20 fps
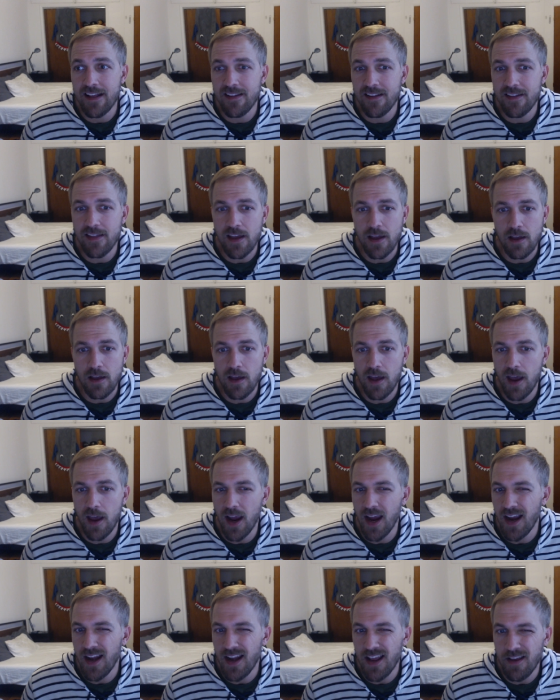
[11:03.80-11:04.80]
I think
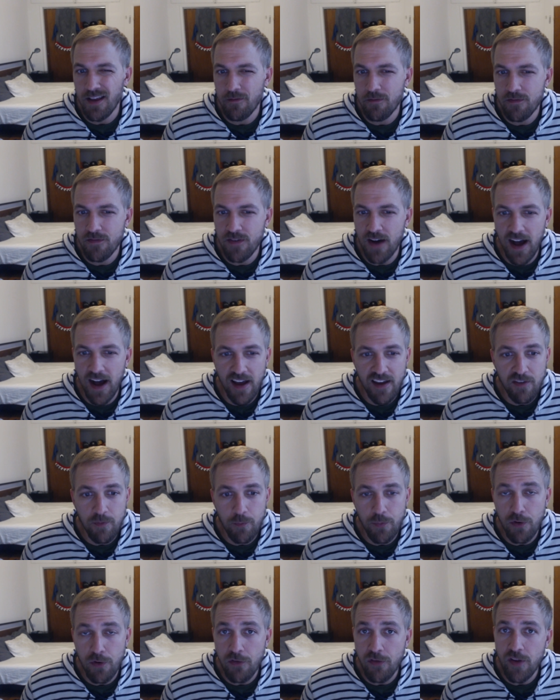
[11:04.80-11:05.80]

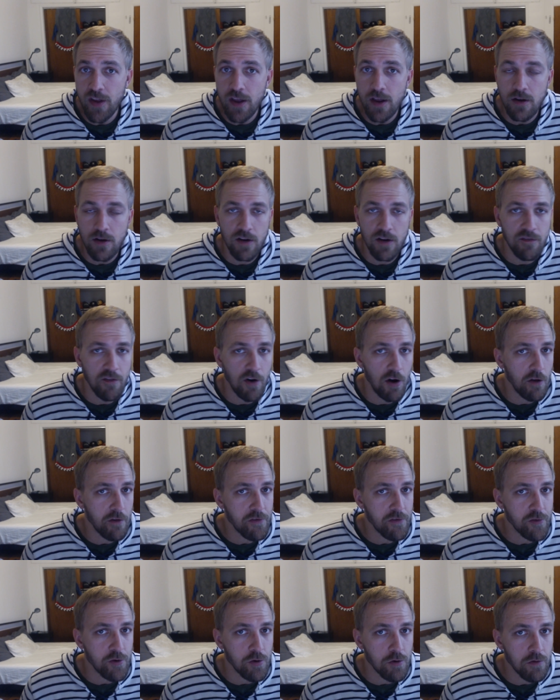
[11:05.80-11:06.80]
85% of all
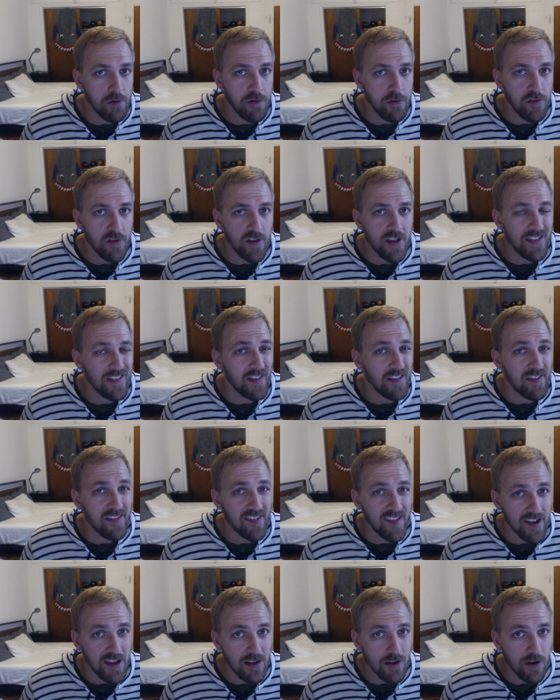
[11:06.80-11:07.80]
students in the
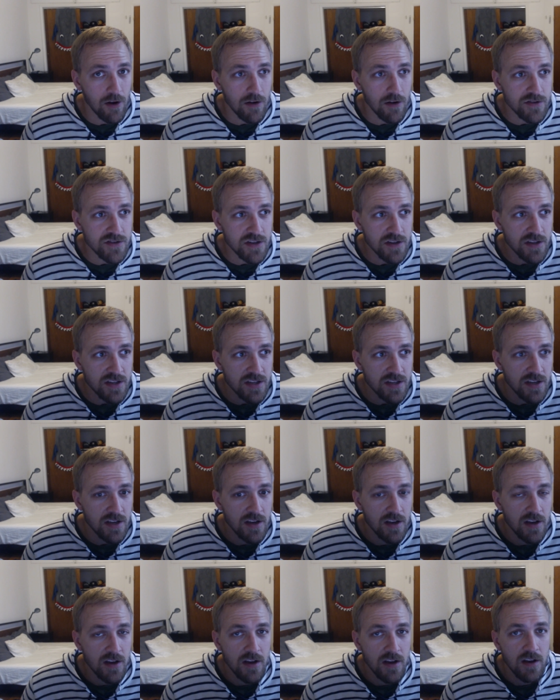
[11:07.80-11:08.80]
city colleges
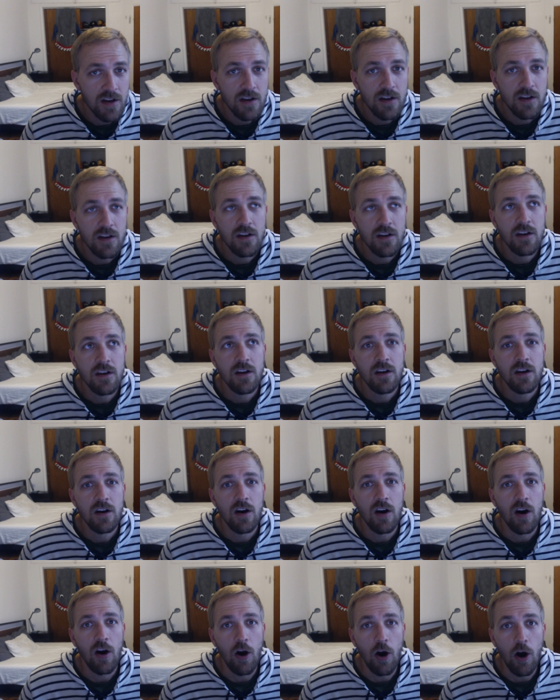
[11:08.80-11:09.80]

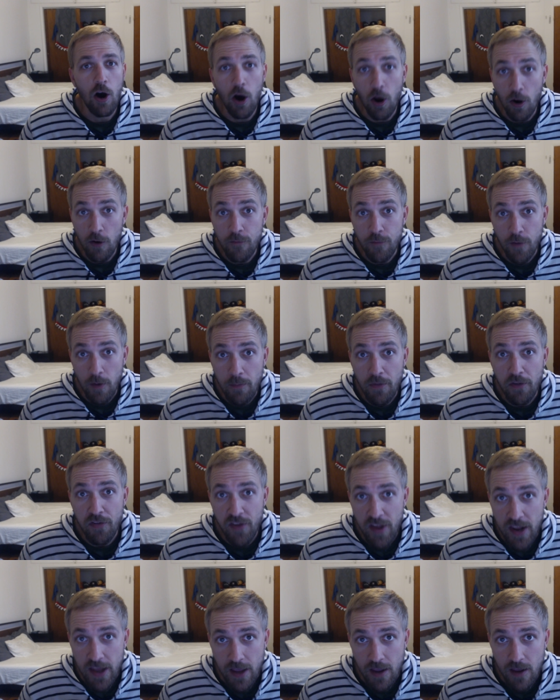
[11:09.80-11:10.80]
are from the
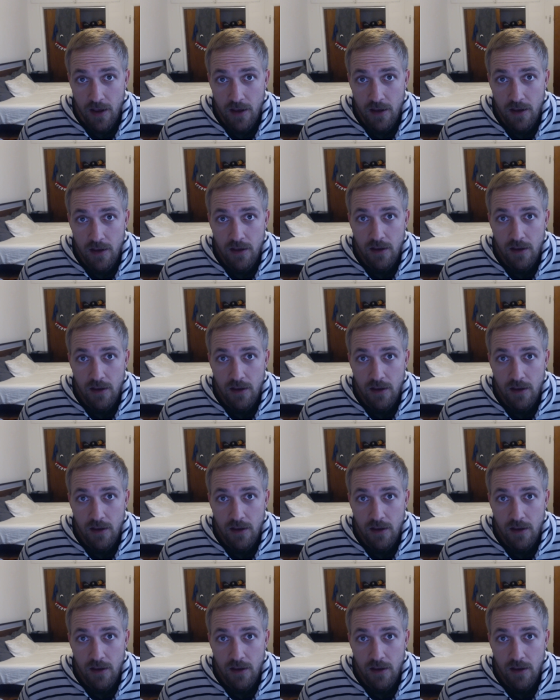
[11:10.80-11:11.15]
city.